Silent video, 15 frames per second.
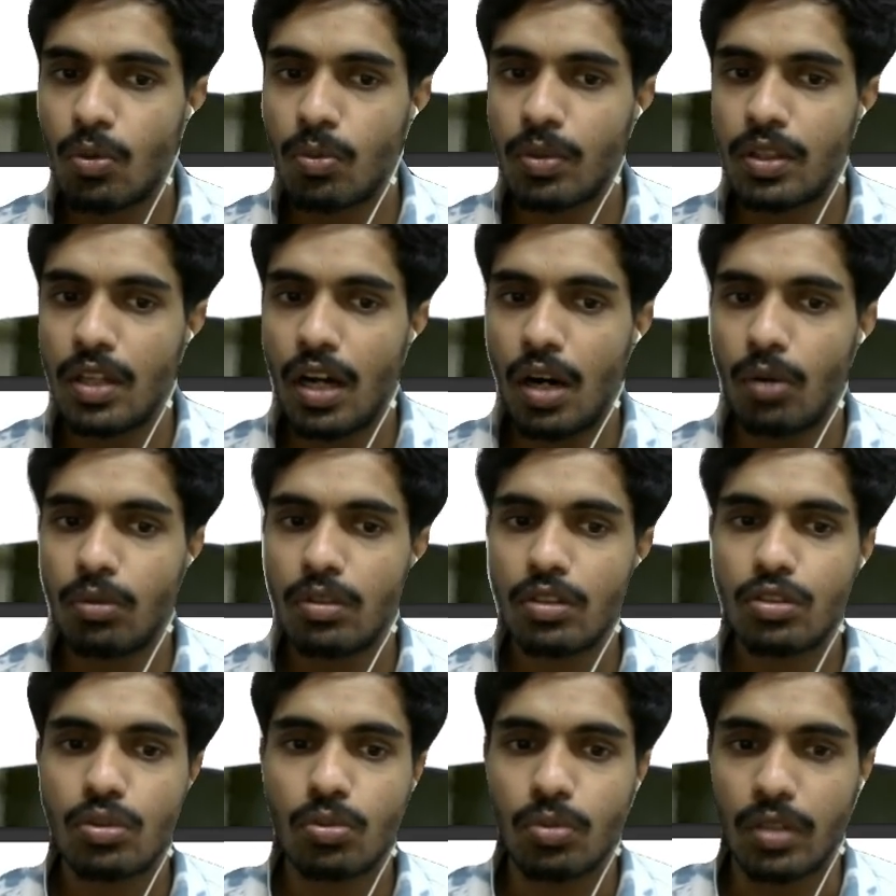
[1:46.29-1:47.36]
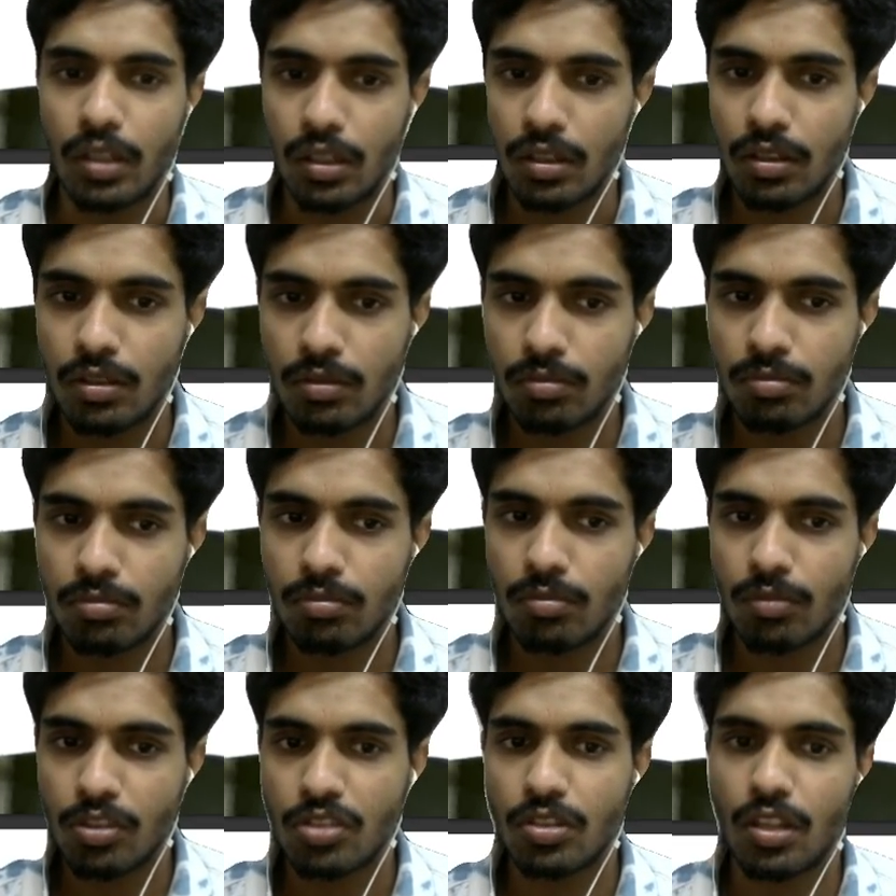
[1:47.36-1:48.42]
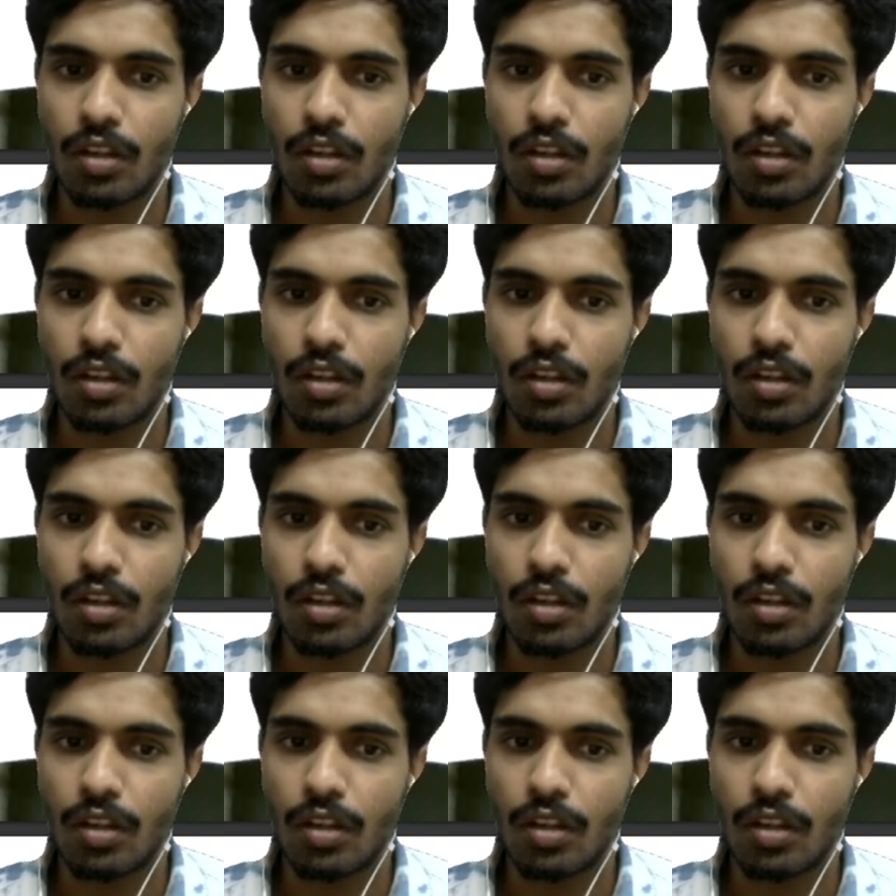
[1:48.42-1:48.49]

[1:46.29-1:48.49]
with the outer student which